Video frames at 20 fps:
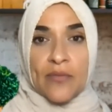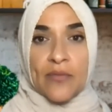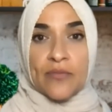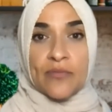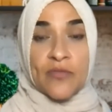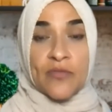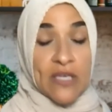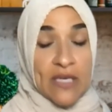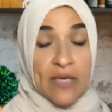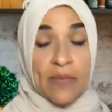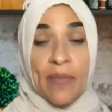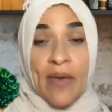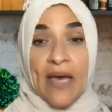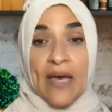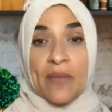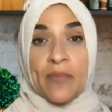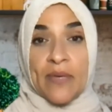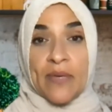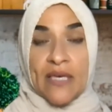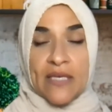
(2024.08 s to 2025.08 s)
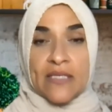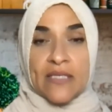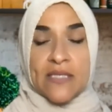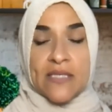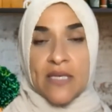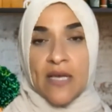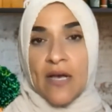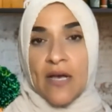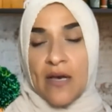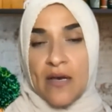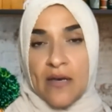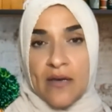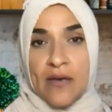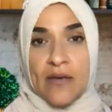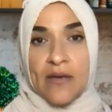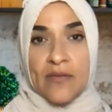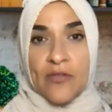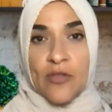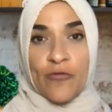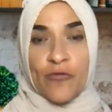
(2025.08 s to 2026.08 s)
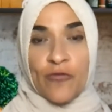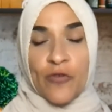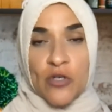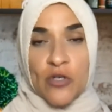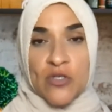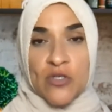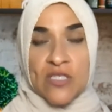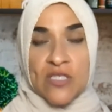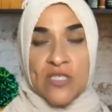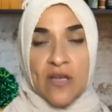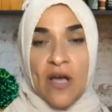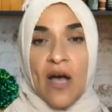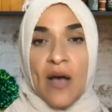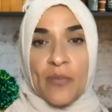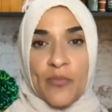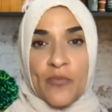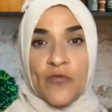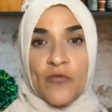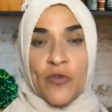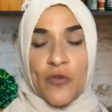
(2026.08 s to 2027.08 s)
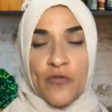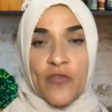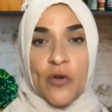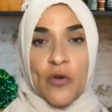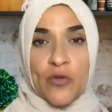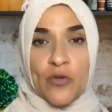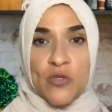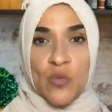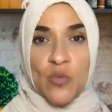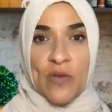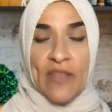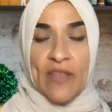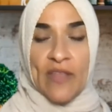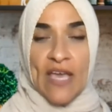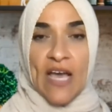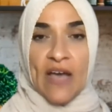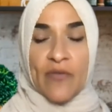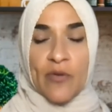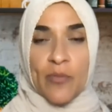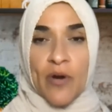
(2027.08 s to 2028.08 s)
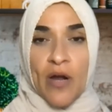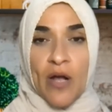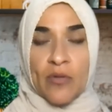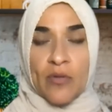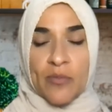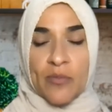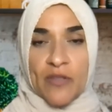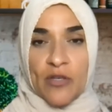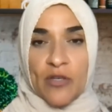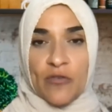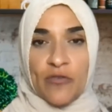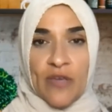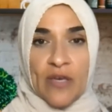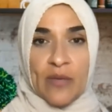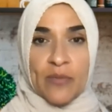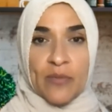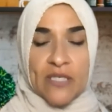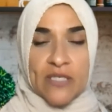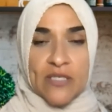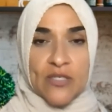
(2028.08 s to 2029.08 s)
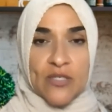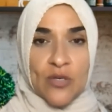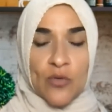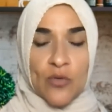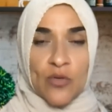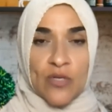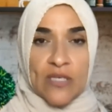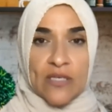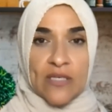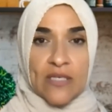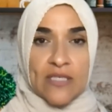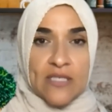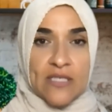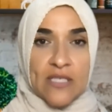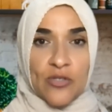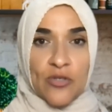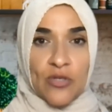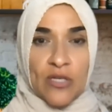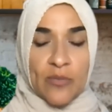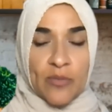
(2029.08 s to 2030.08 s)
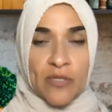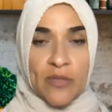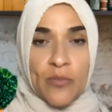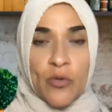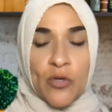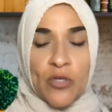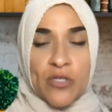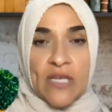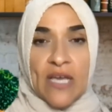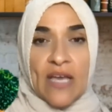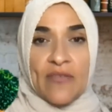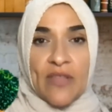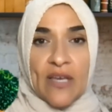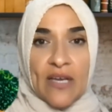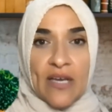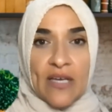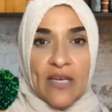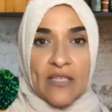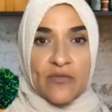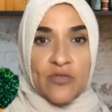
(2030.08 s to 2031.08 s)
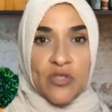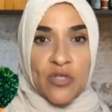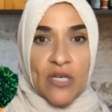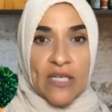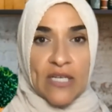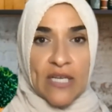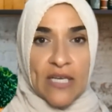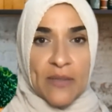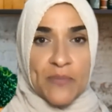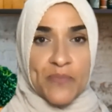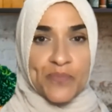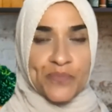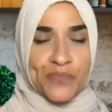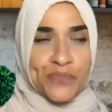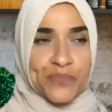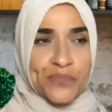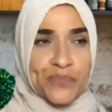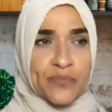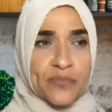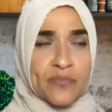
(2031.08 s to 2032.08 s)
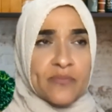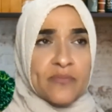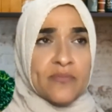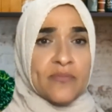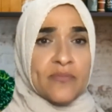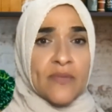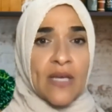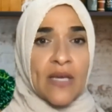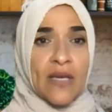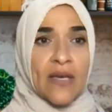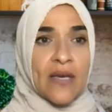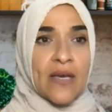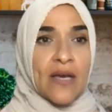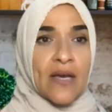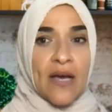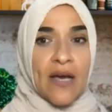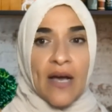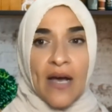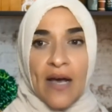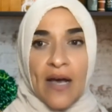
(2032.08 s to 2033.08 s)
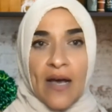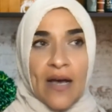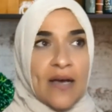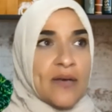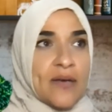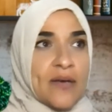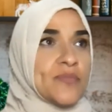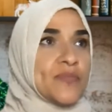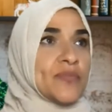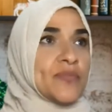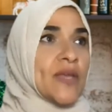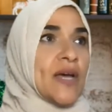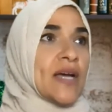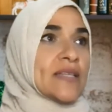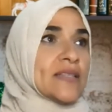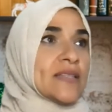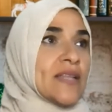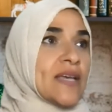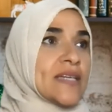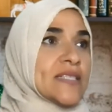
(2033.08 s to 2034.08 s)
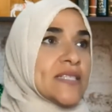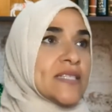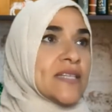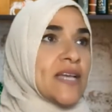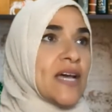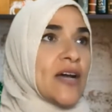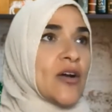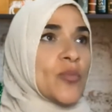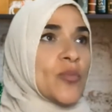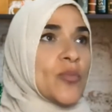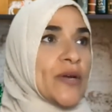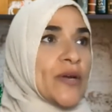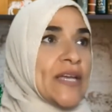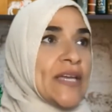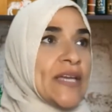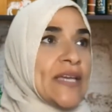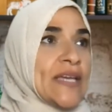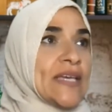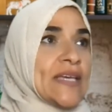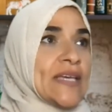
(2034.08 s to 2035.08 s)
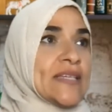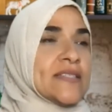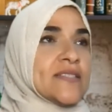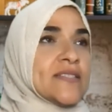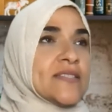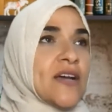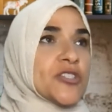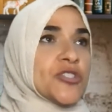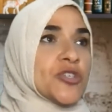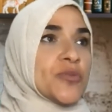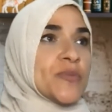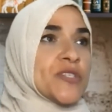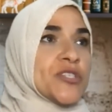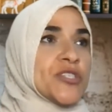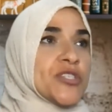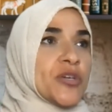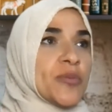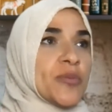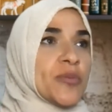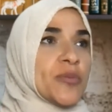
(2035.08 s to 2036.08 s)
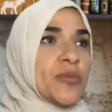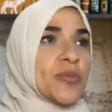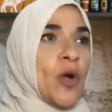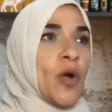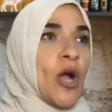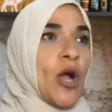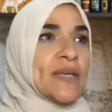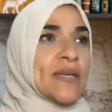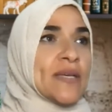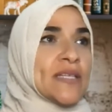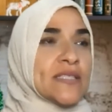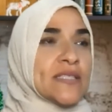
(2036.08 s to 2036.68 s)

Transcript: the imam is the first stop for folks when they have a problem in their family. So it's incredibly important to have that kind of training. I'd like to now bring in Dr. Besheer Mohamed,